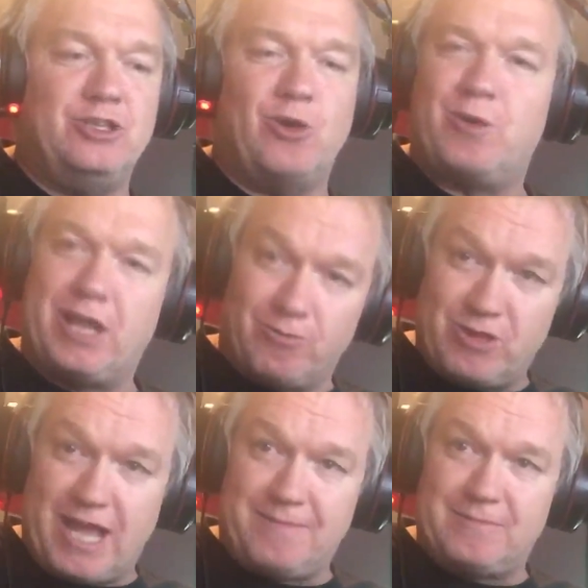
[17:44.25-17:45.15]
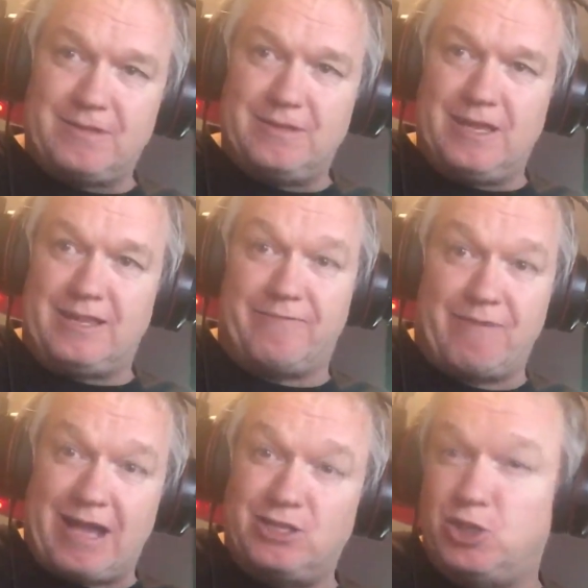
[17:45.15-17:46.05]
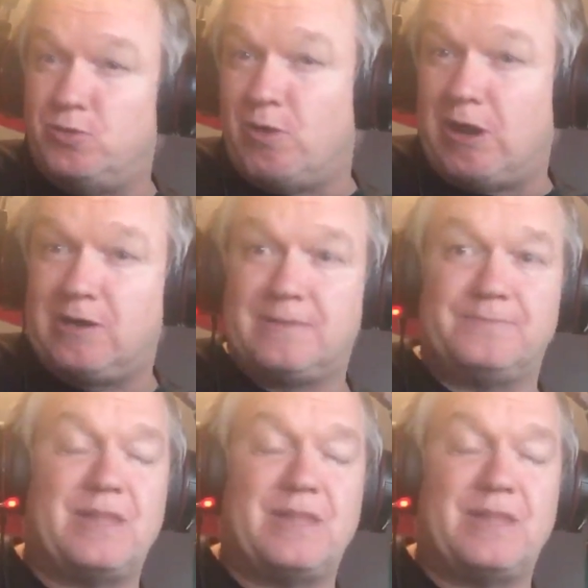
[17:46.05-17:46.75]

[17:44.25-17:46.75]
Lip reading: you don't get over that. It defines who you are.